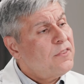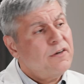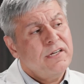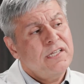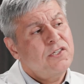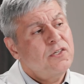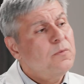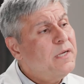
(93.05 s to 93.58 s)

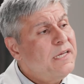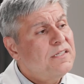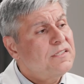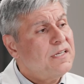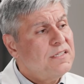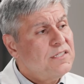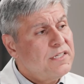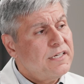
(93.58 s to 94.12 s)
32
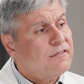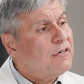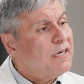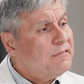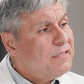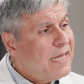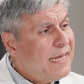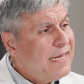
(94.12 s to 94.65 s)
weeks and
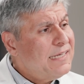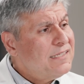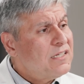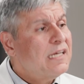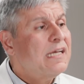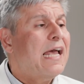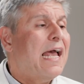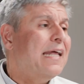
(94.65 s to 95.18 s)
0 days
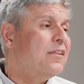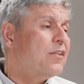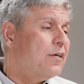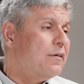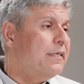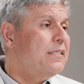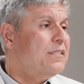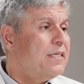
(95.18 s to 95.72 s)
and
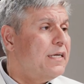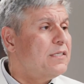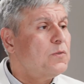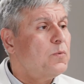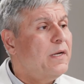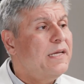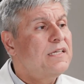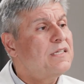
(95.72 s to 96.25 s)

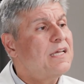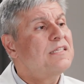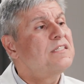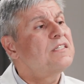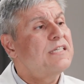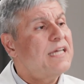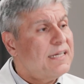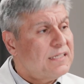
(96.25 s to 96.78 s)
36 weeks and
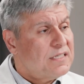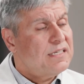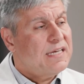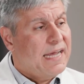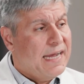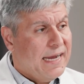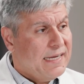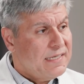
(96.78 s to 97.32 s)
6
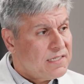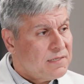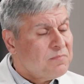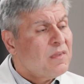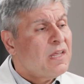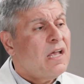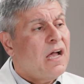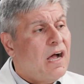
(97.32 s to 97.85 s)
days
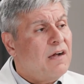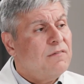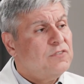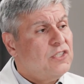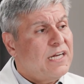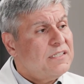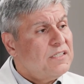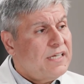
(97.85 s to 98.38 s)
of
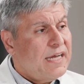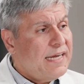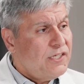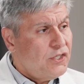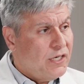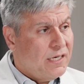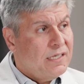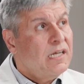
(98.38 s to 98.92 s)

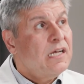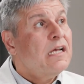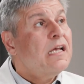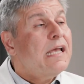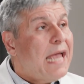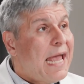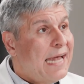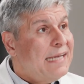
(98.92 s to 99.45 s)
gestation.
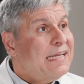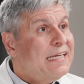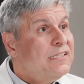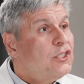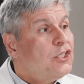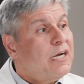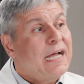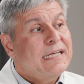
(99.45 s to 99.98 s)
And it
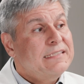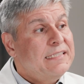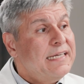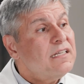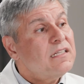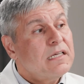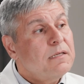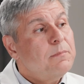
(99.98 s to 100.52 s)
should
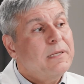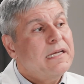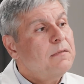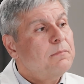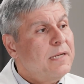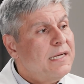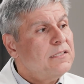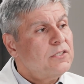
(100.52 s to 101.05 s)
ideally be
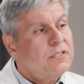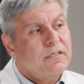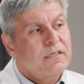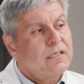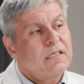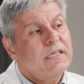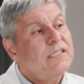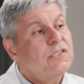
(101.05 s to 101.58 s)
administered
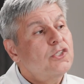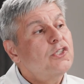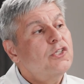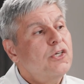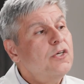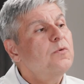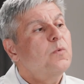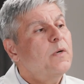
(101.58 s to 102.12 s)
at least
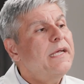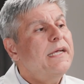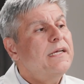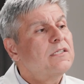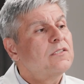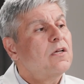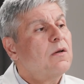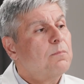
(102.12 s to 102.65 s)
2
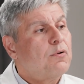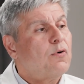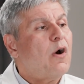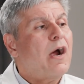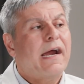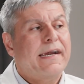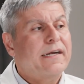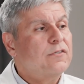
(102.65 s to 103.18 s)
weeks
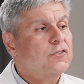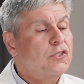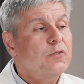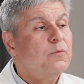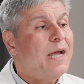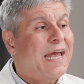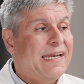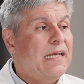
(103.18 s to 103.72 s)
prior
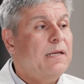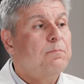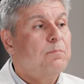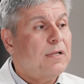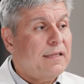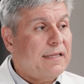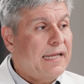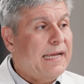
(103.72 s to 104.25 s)
to any
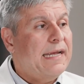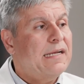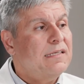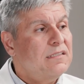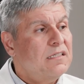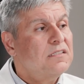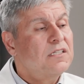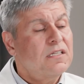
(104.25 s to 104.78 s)

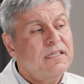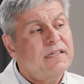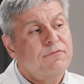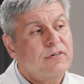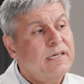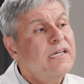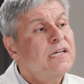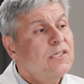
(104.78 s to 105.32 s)
planned
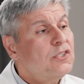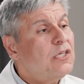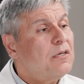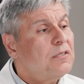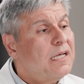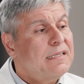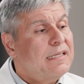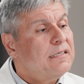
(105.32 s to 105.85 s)
delivery
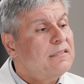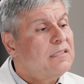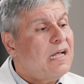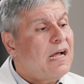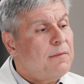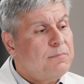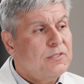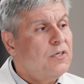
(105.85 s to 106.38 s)
so that there's the
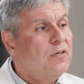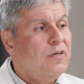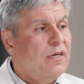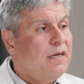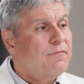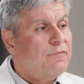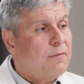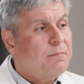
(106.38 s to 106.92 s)

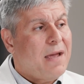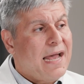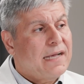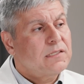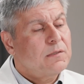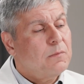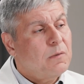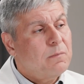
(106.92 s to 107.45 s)
opportunity for
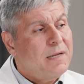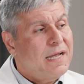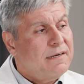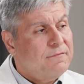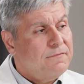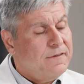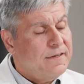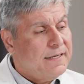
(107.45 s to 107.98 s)
maximal
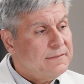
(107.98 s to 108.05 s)
benefit.